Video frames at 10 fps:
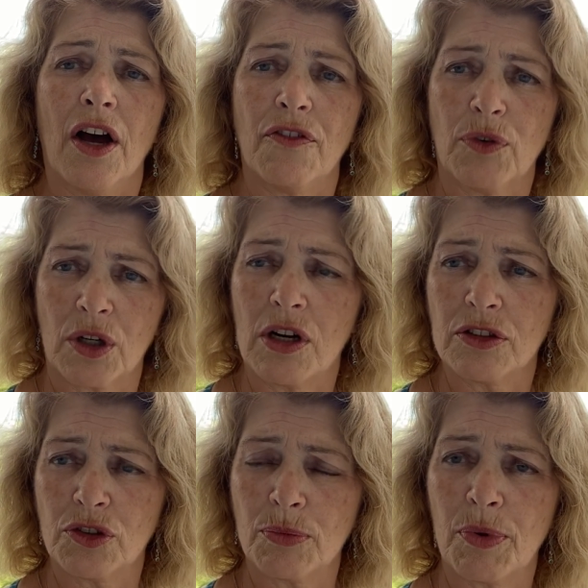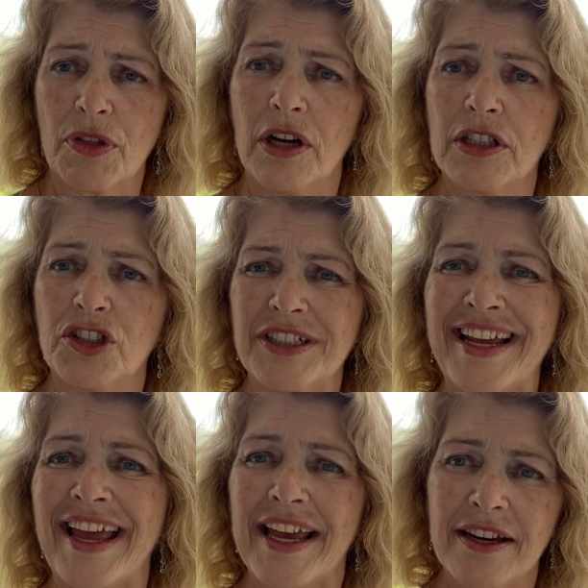for culture pathology,
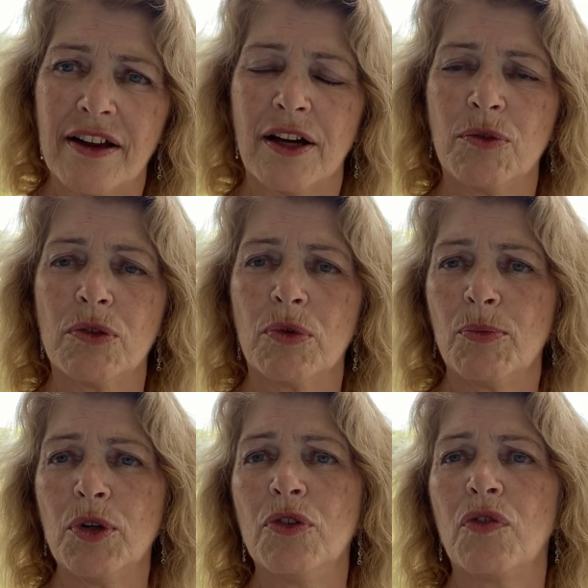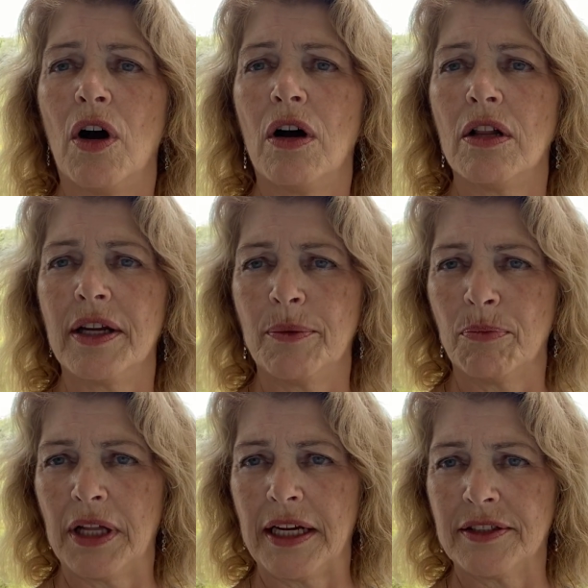and I will remove all
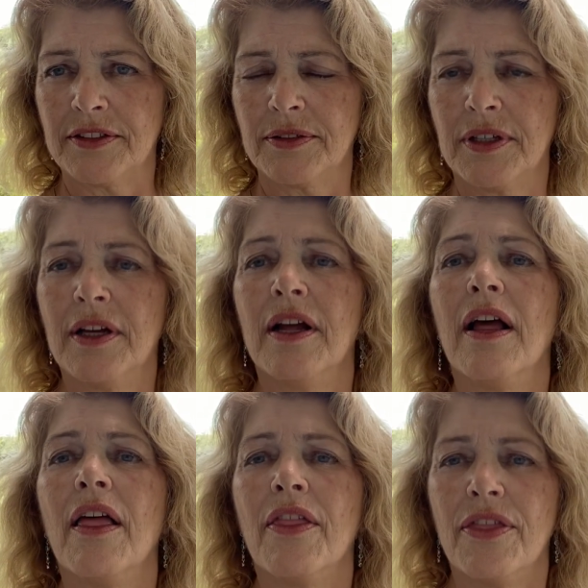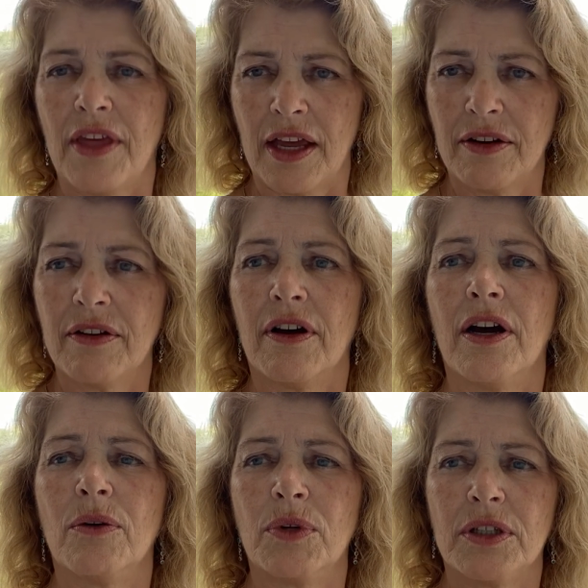implants. Then
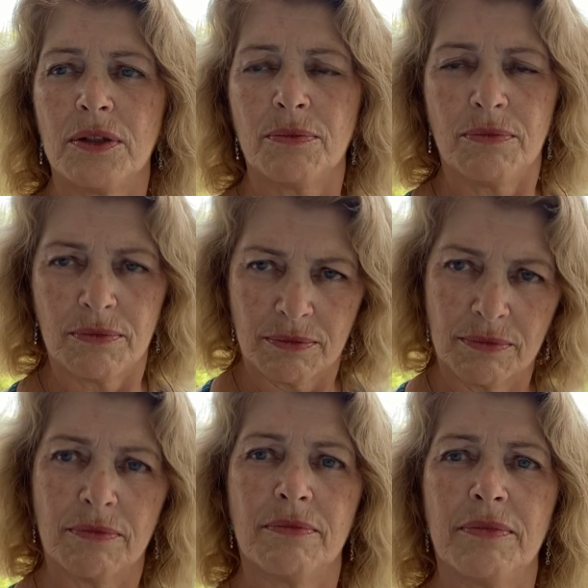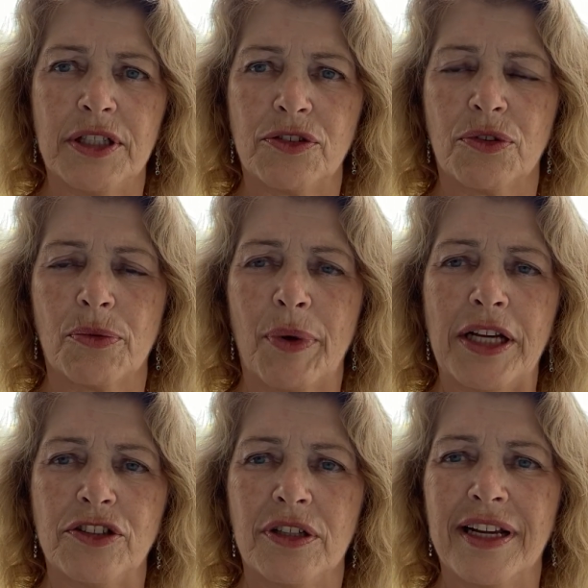I will make sure the
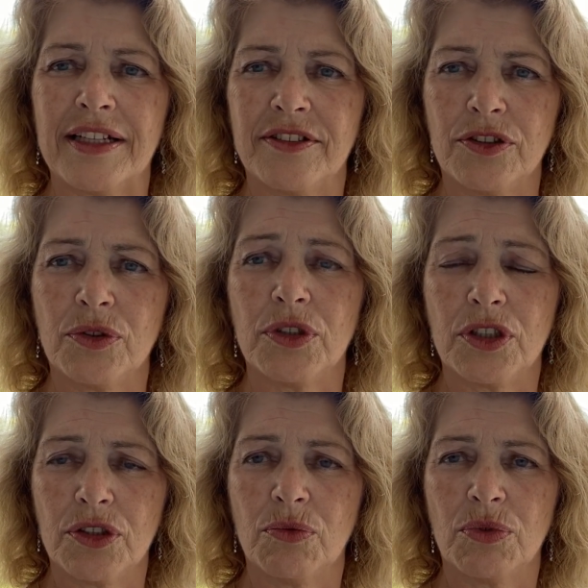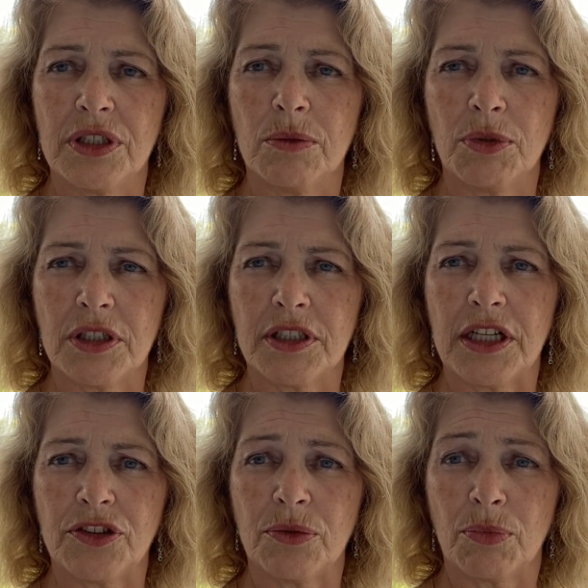patient gets into a good
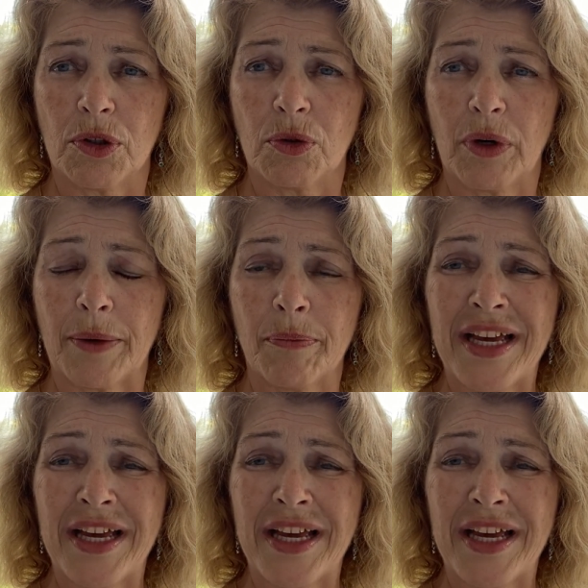rehabilitation program.